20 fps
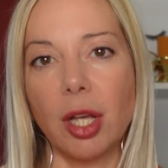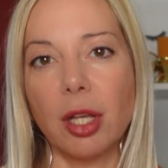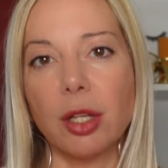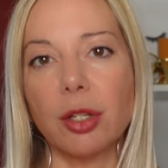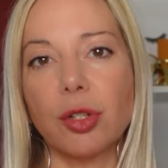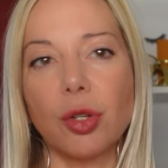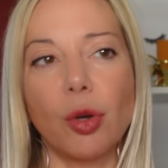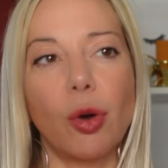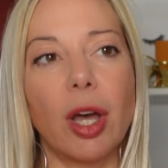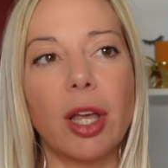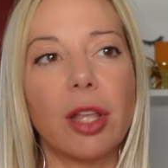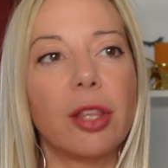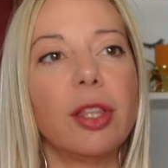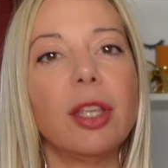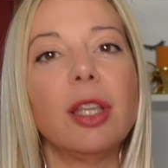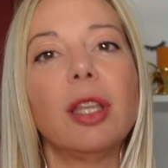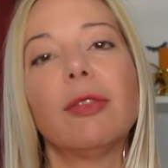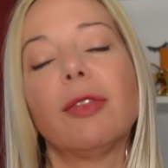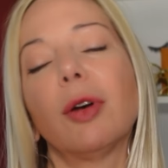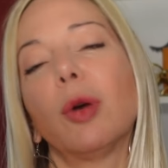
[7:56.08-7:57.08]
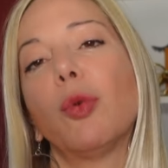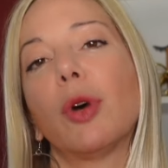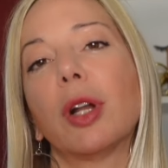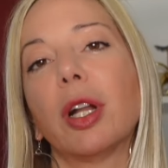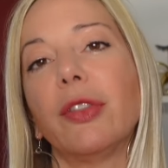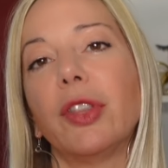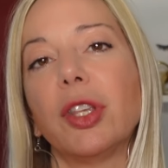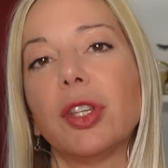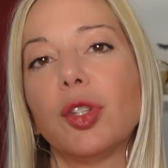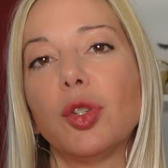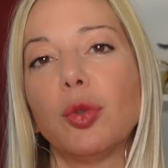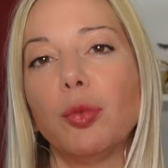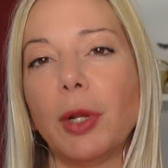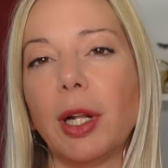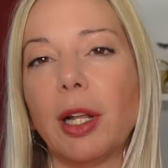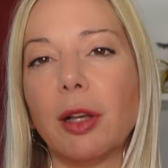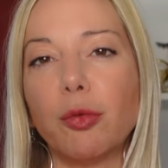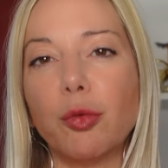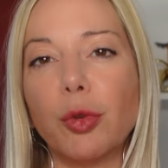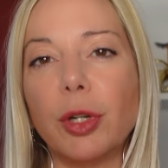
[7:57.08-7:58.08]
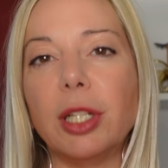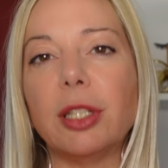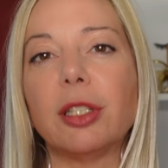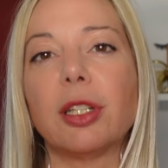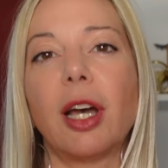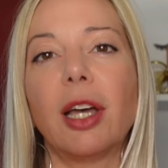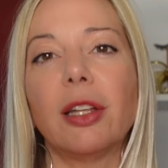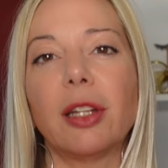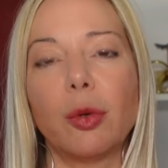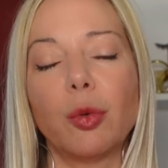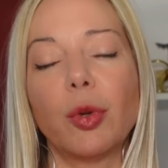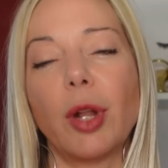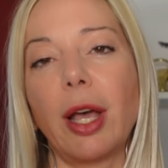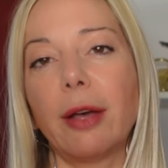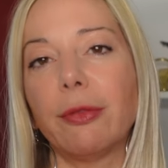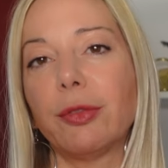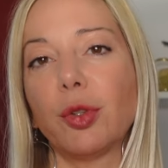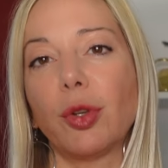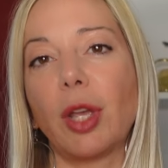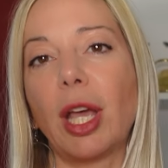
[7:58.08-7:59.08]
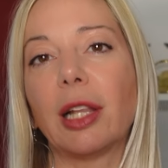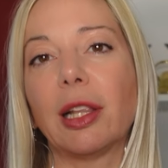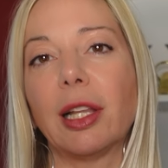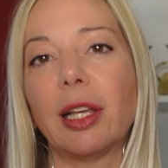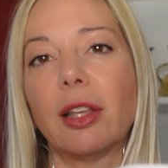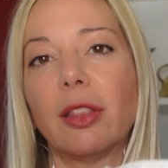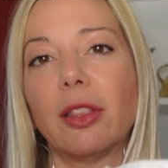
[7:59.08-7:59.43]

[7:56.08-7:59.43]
So I think if I wanted this to be like really tight, I would have to get like